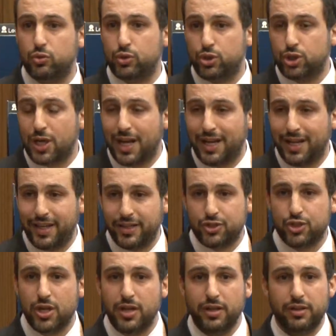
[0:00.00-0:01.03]
to
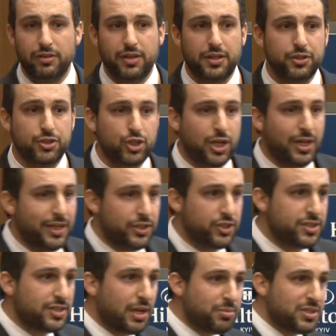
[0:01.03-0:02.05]
challenge than
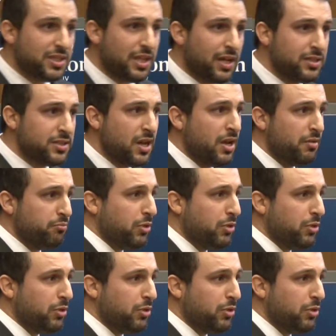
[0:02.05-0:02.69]
challenge substance,